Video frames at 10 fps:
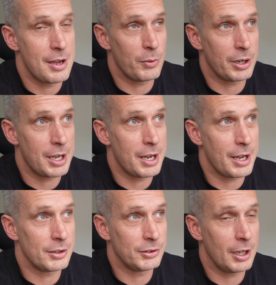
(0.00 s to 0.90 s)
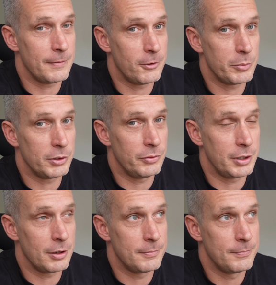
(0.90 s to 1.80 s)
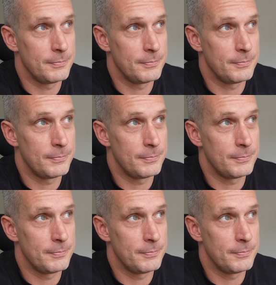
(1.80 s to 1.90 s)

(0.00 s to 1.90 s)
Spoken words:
We're going to head out and start filming this video.